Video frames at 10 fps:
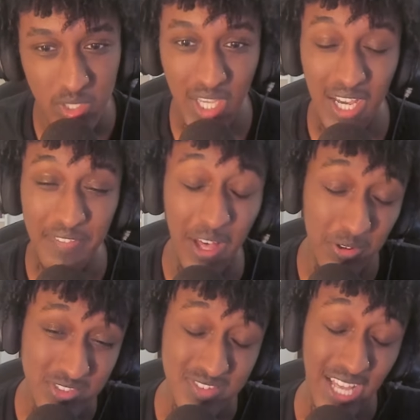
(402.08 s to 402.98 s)
Yeah,
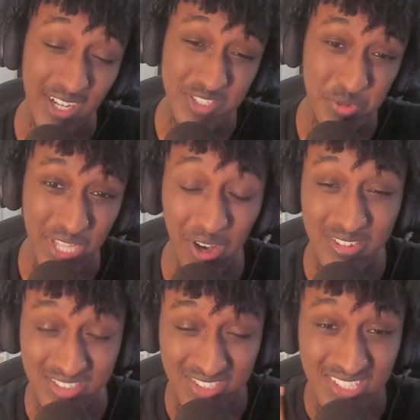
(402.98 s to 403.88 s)
that
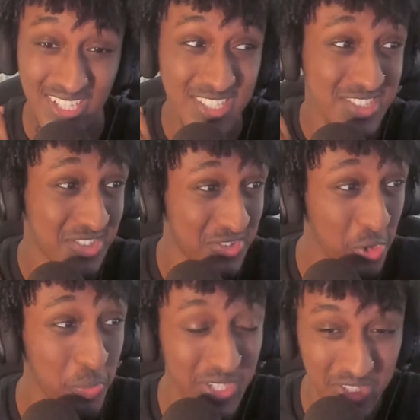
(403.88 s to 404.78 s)
was a
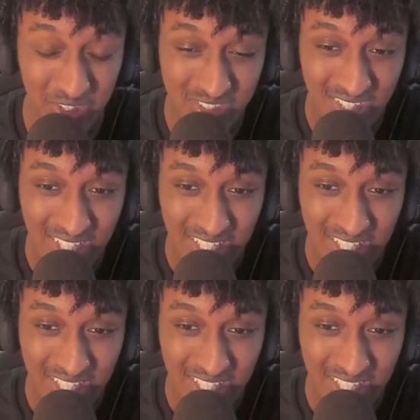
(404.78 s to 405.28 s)
stupid good.